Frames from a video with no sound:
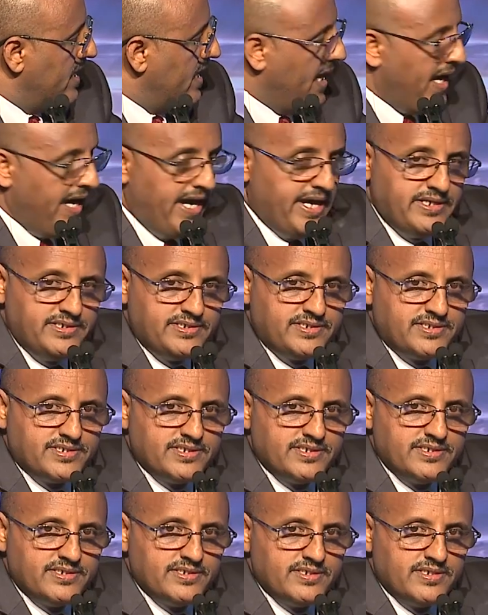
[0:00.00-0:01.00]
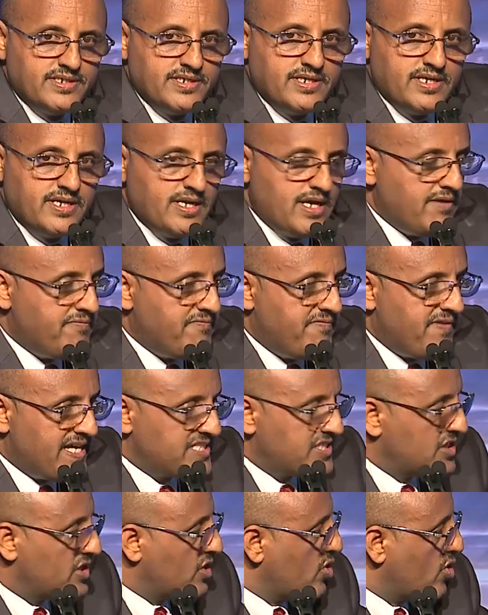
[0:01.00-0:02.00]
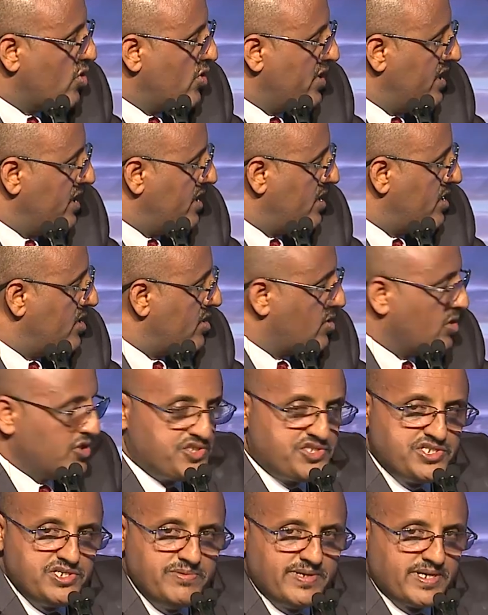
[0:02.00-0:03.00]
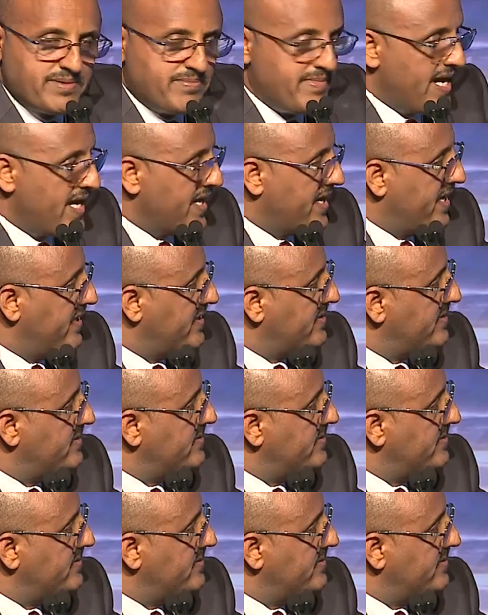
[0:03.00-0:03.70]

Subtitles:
And a fast-growing consumer market.